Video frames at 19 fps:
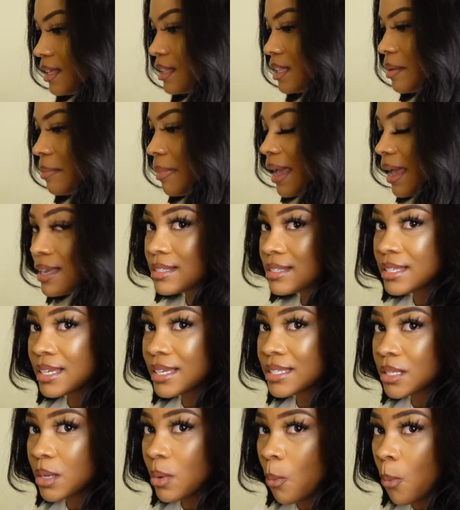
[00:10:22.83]
the back
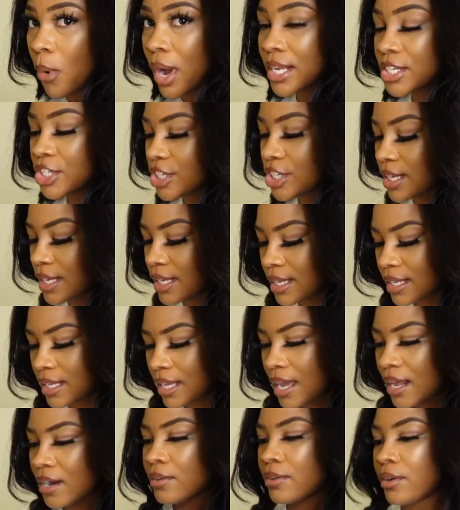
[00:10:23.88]
says watching
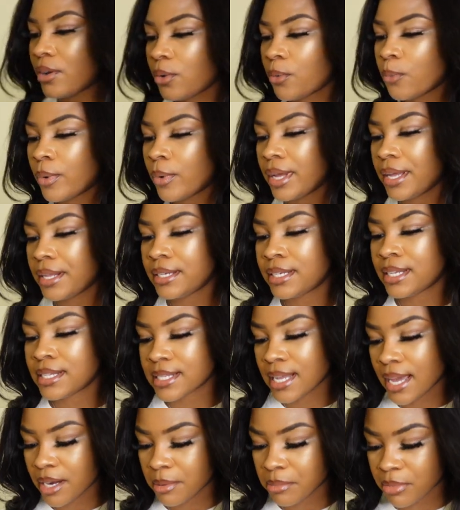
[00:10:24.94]
i don't know what
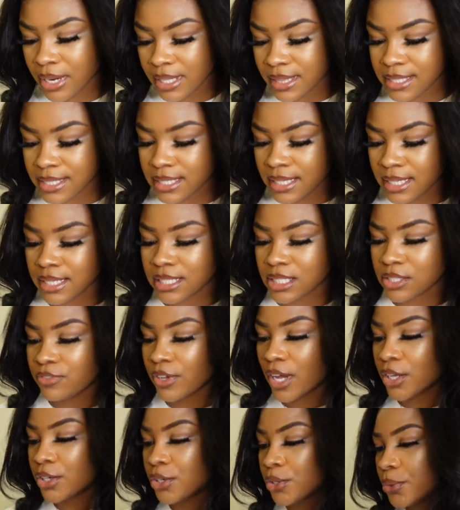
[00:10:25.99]
designer brand this is if
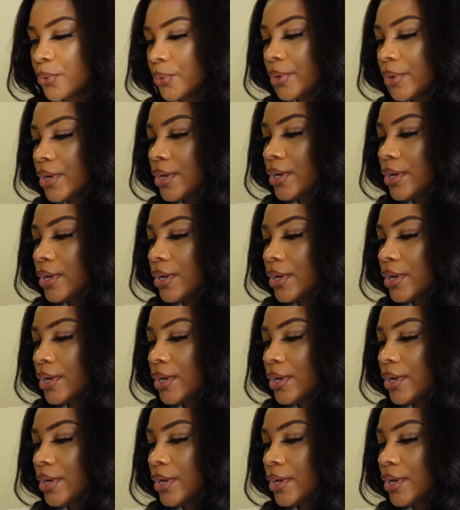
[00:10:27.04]
y'all do